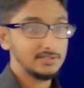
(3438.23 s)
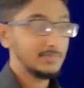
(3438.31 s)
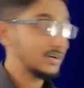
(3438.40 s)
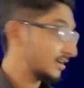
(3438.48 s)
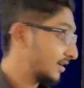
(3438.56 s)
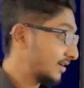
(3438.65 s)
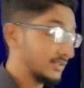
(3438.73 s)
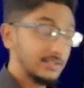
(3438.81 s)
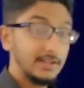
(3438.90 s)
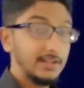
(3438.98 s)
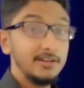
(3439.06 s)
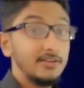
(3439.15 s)
but
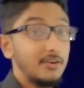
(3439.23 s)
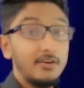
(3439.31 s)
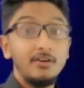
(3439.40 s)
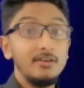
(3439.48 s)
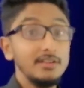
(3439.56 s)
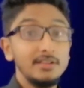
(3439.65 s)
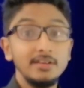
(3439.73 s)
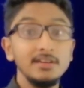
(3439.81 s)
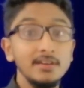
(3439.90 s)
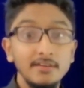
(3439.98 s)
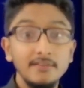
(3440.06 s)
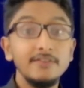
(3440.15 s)
they need all the
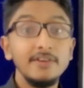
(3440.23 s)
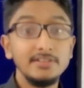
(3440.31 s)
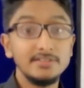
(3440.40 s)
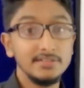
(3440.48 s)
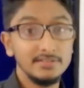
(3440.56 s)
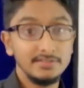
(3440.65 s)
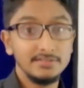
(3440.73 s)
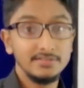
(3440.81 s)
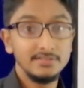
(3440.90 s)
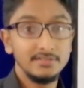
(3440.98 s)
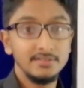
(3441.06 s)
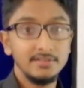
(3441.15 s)
features
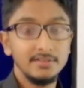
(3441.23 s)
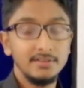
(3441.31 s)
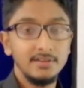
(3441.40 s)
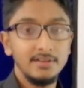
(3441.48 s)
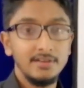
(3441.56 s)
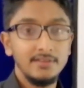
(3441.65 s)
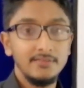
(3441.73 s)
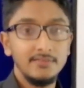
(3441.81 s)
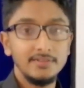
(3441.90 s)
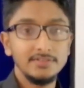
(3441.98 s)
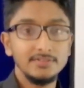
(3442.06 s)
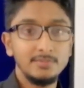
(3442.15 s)

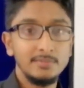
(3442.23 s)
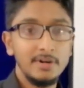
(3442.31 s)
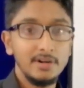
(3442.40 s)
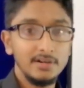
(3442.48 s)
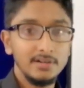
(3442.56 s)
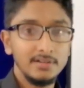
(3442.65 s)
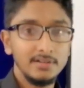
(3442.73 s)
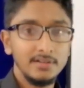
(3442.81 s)
for the supermarket.